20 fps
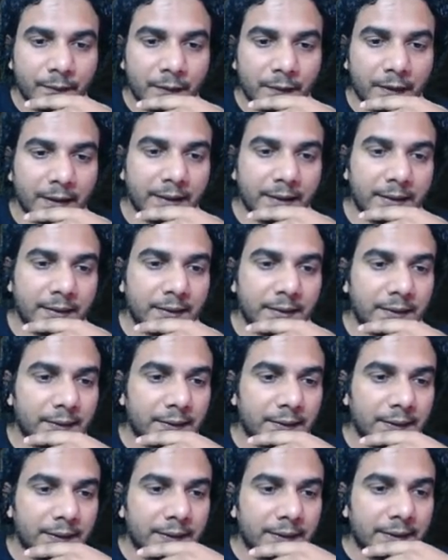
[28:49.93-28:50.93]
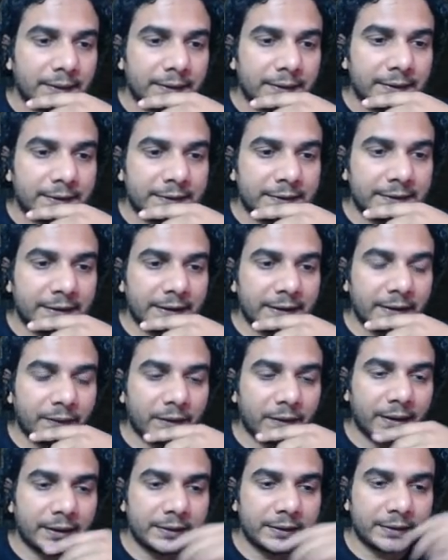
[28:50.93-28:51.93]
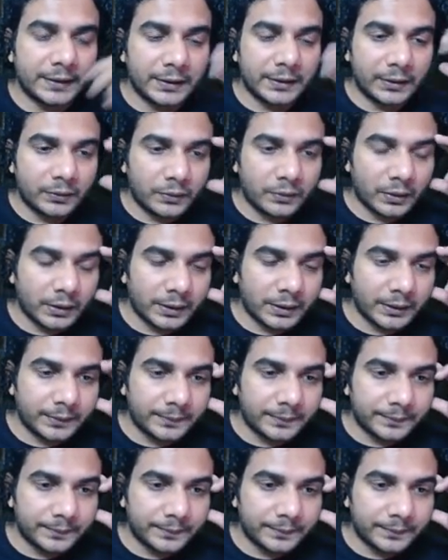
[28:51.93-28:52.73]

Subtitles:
at z1 and z2, all right?